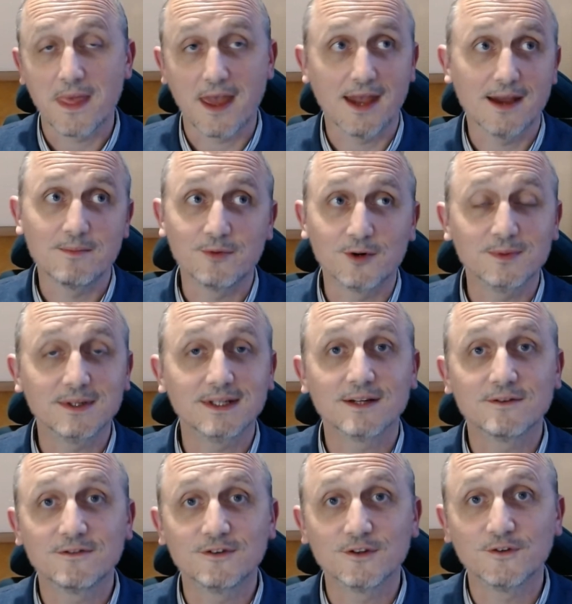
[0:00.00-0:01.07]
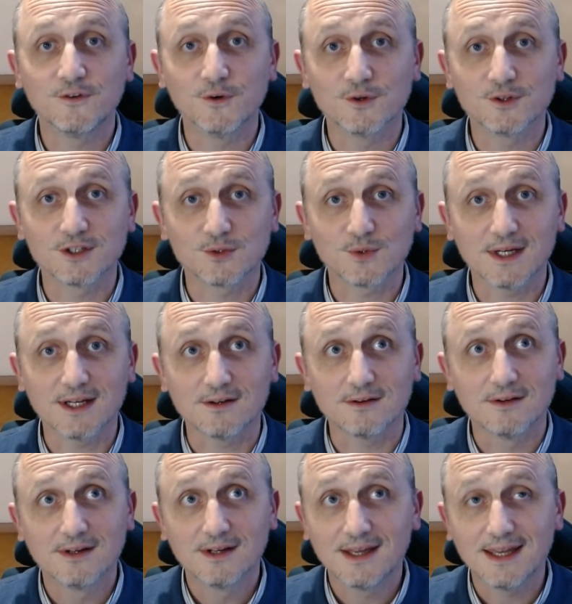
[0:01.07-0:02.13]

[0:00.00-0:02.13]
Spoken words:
and probably down for the fourth as well.